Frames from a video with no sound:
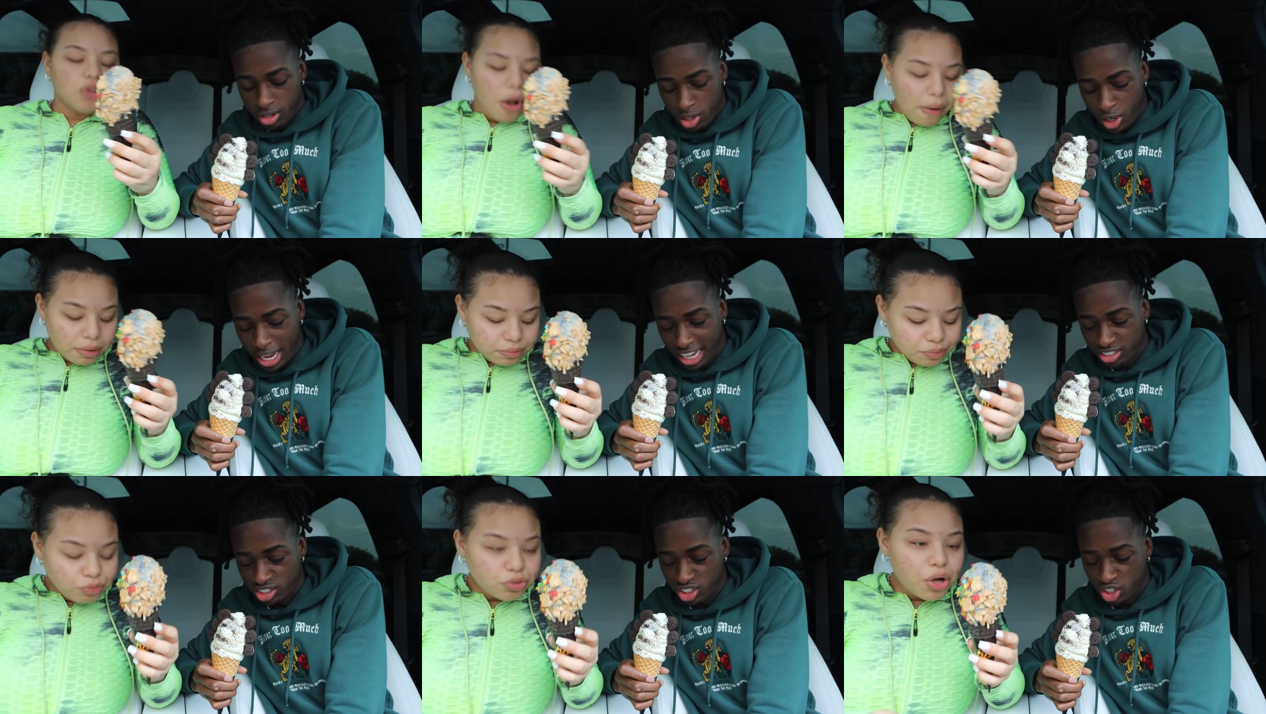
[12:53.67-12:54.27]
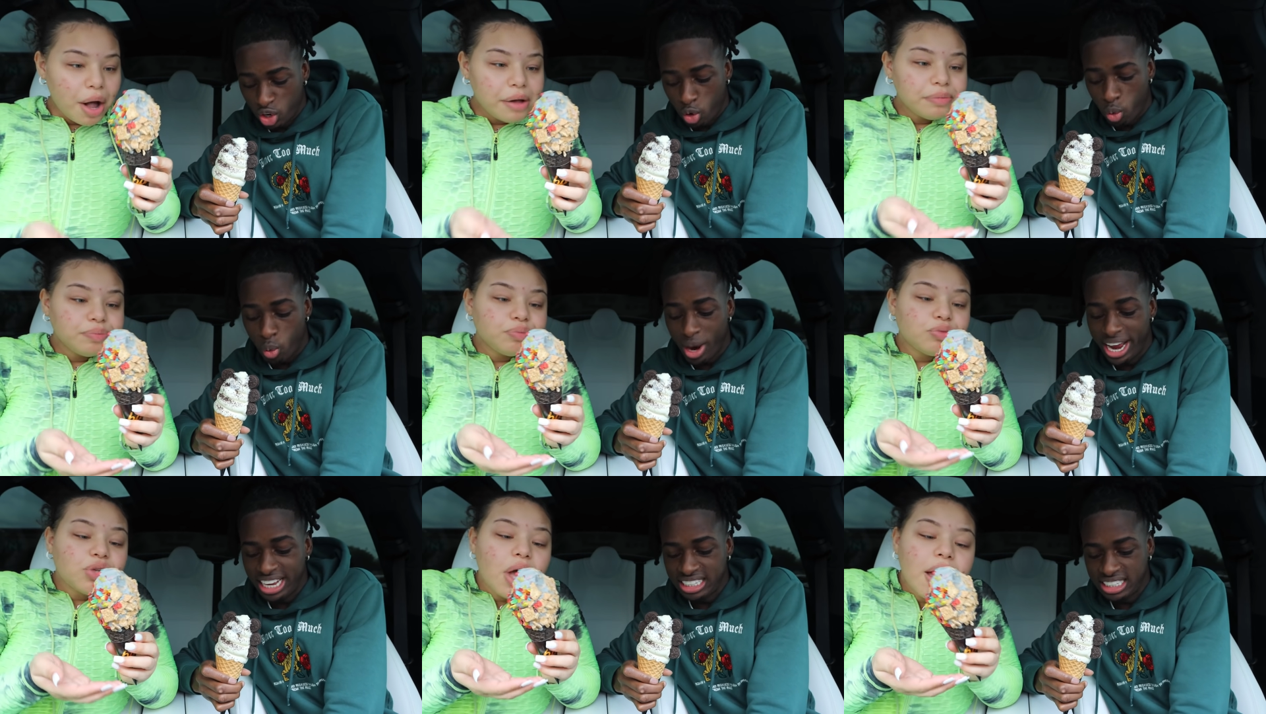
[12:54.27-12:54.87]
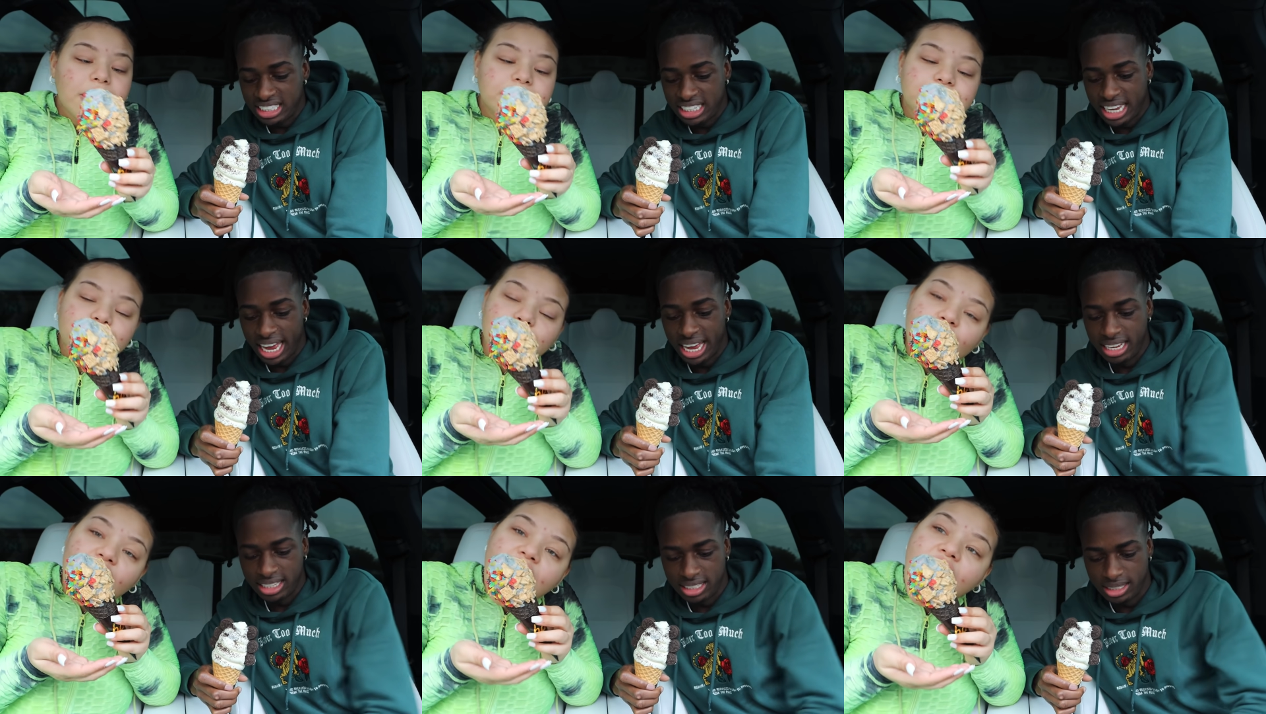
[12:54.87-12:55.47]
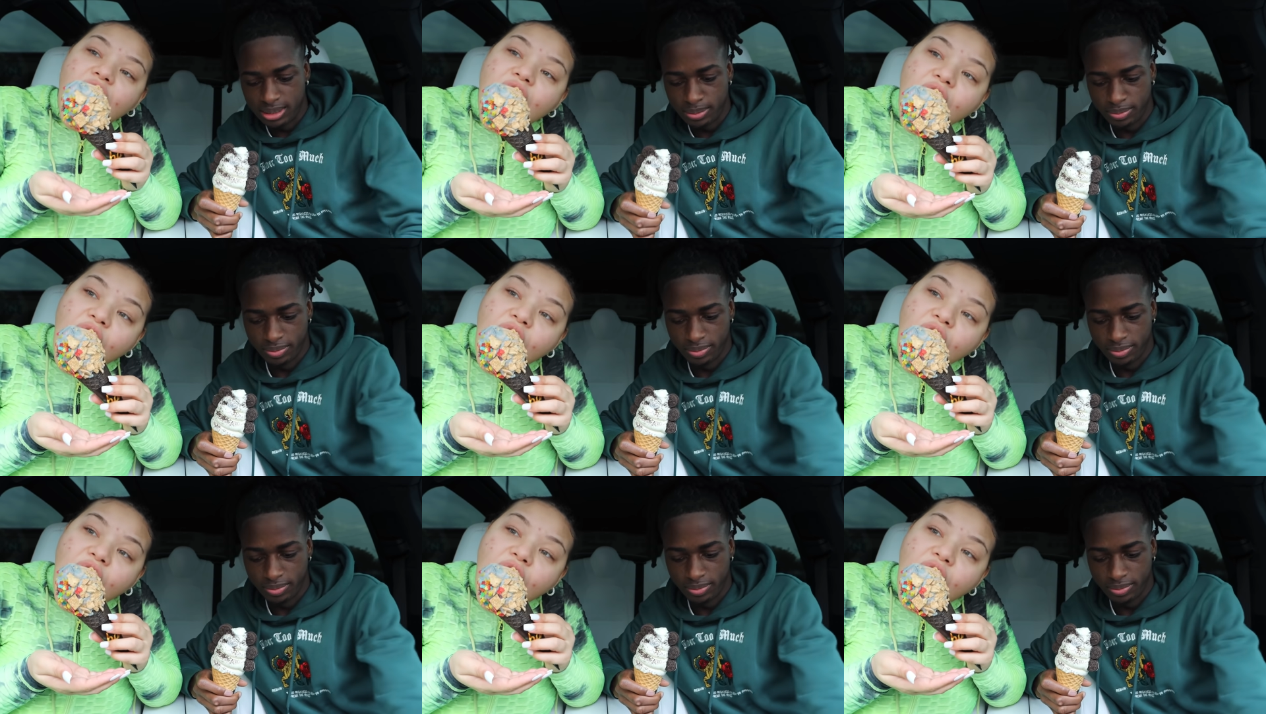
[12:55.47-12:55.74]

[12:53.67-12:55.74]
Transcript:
Speaker 1: You got this crazy case.